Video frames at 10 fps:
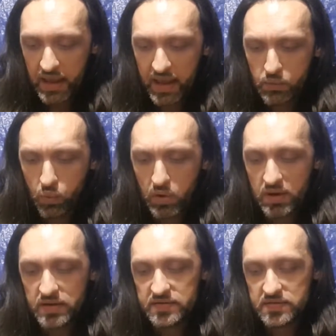It
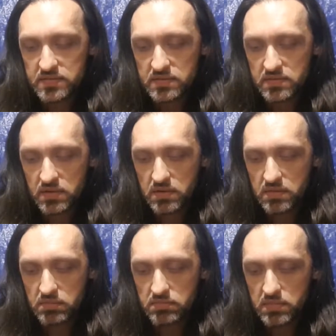was
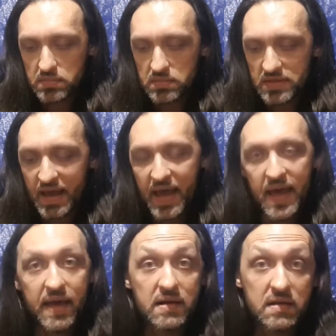the
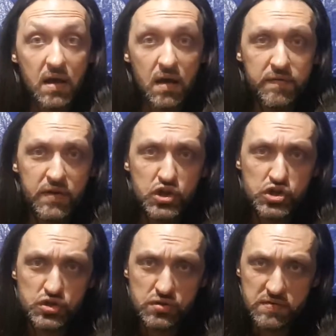hand of
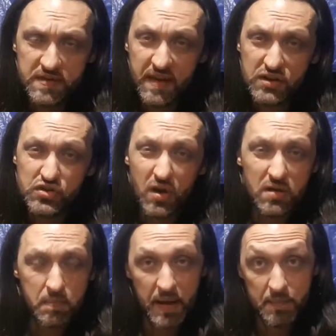Saint
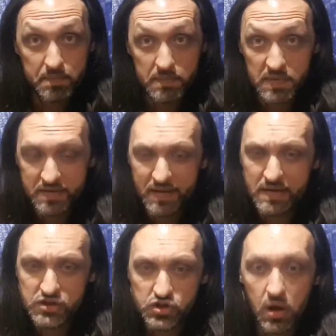John
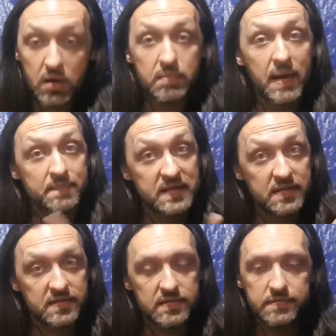
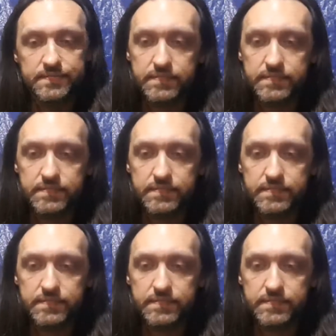Baptiste